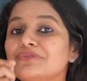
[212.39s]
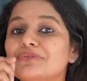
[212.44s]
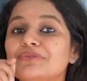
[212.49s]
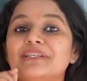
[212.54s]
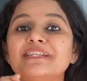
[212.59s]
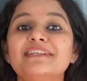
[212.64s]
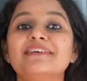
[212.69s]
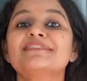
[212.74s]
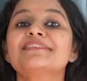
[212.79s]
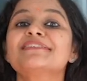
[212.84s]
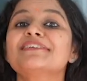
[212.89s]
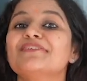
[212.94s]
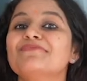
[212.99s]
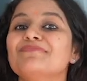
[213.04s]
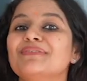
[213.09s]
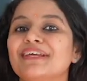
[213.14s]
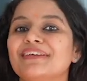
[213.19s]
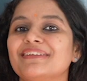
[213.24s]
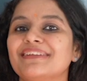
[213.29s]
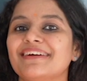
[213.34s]
No, it doesn't
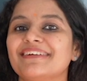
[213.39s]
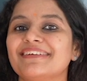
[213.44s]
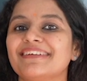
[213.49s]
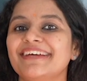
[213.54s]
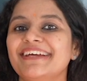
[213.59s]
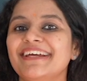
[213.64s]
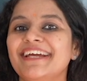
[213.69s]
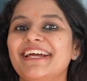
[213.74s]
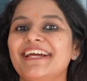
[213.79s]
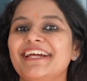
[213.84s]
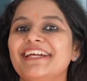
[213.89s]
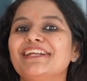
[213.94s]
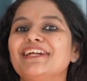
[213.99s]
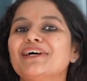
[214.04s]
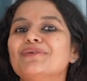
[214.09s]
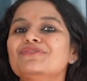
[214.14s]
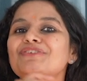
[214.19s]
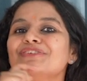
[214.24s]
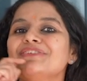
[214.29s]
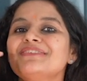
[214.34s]
come like that. It
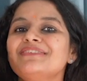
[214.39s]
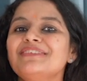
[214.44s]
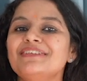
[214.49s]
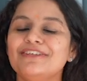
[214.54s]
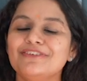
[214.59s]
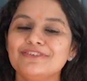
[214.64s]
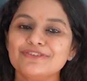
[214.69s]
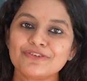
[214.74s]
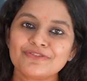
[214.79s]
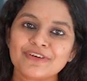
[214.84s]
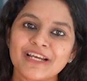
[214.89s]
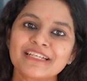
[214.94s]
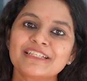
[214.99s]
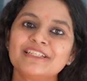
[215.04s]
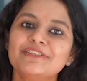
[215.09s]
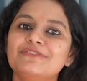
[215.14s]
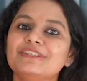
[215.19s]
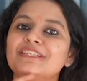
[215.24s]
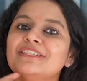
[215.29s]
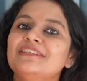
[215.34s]
comes with a series of
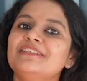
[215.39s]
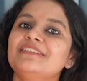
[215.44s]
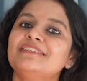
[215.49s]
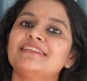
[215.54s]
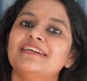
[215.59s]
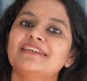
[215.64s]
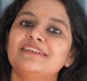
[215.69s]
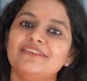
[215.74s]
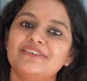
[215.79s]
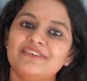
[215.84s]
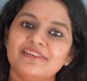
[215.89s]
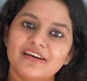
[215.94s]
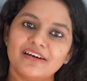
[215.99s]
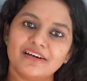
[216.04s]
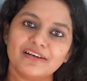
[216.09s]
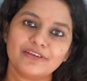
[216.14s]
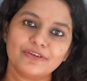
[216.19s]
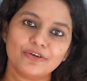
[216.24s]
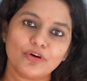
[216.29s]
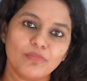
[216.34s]
activities and
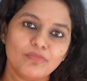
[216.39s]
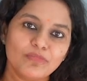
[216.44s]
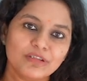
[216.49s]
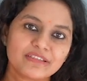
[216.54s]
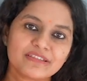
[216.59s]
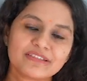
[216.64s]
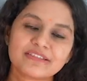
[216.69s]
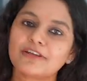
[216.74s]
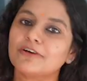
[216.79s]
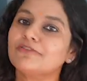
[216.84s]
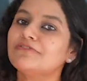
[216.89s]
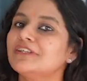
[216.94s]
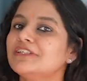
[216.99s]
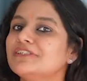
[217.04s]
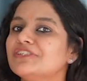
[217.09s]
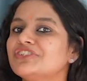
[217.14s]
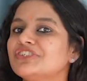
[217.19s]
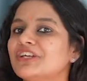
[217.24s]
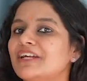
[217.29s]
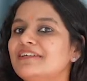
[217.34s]
normal stuff
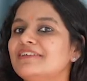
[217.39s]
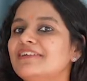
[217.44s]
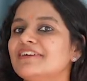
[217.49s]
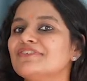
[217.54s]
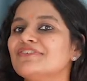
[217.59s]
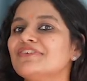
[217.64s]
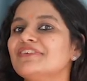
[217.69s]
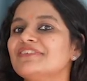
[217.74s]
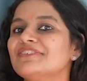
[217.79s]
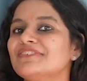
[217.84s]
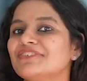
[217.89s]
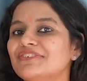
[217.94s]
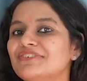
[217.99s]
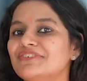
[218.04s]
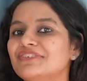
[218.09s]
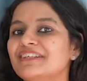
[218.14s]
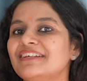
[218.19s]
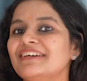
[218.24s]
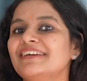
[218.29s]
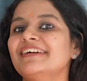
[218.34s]
that the child does on its
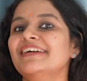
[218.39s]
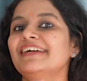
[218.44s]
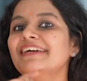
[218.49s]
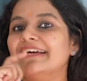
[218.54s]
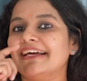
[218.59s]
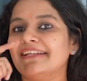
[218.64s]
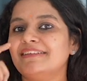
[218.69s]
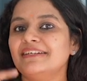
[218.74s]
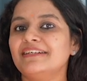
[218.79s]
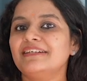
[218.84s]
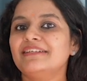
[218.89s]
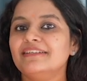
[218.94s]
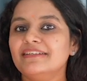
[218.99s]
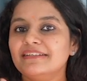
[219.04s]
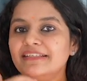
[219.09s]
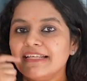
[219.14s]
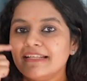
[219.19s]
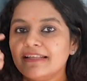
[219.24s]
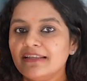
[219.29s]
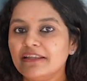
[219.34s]
own, and
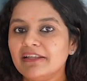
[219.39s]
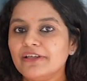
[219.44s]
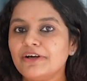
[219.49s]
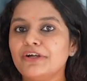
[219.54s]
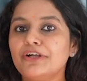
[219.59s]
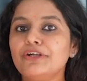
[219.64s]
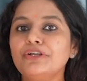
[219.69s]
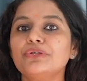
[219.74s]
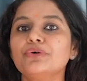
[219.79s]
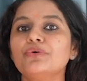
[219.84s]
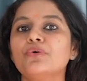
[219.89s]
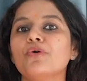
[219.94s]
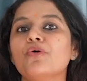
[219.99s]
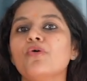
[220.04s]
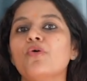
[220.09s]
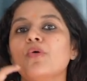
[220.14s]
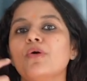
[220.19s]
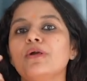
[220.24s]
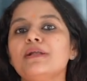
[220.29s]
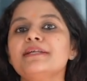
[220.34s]
they learn to
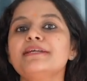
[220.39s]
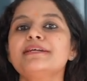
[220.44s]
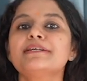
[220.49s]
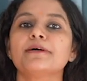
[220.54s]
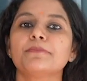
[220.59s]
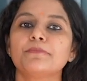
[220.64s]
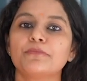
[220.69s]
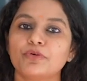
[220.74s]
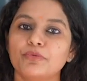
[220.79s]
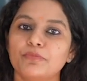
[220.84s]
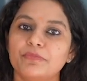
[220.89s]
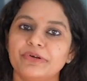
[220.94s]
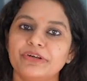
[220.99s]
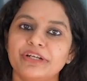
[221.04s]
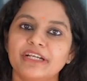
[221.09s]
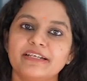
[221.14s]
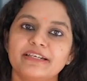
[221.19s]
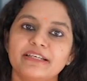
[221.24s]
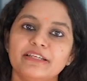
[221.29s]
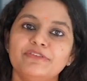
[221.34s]
hold it
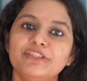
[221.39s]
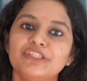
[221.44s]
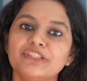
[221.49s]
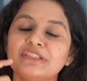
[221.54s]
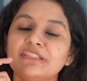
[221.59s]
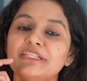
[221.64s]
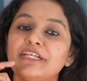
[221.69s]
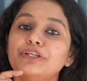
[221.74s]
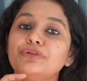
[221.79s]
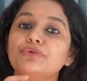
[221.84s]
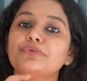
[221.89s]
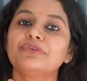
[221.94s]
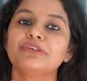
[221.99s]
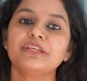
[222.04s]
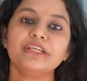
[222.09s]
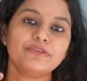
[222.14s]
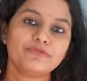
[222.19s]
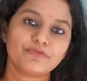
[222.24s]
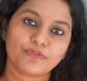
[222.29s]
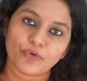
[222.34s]
appropriately. We just need to
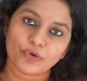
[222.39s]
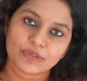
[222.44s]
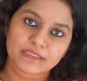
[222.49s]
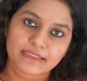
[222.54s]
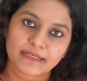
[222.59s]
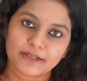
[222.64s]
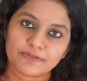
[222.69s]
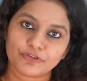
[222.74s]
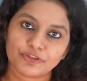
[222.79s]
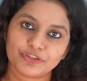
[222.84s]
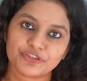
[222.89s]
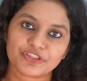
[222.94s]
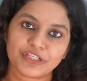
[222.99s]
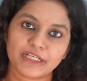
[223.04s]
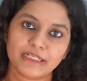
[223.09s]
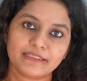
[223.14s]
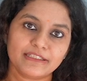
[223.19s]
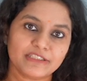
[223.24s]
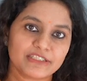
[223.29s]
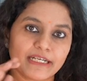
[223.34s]
reinforce that for the
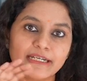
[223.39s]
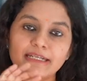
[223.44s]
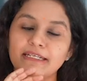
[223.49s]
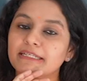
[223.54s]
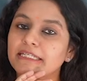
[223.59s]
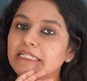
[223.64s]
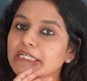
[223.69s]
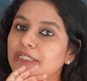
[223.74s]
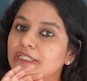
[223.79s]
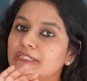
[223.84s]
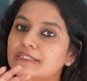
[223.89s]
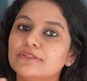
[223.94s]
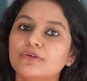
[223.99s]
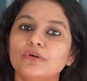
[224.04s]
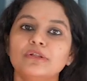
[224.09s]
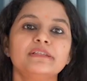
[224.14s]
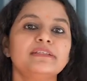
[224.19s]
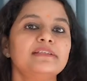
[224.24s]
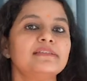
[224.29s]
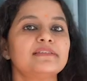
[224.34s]
child. The child learns
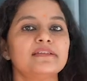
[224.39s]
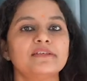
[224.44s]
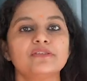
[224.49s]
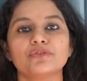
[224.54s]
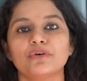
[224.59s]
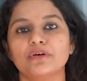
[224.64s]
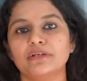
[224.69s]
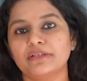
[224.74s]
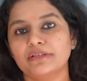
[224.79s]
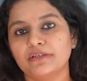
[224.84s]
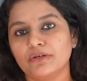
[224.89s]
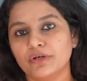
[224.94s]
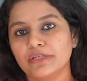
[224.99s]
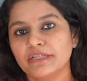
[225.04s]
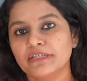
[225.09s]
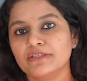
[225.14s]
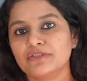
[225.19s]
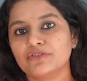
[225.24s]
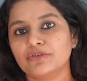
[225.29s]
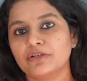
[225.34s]
all these things
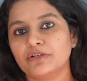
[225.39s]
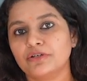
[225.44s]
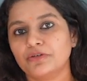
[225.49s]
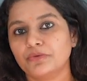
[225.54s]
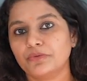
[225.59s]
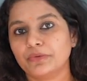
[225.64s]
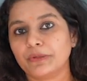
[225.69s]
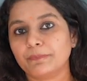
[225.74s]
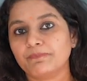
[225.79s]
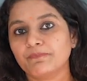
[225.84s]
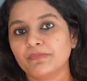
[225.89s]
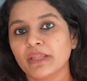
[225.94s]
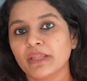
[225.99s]
on his or her own.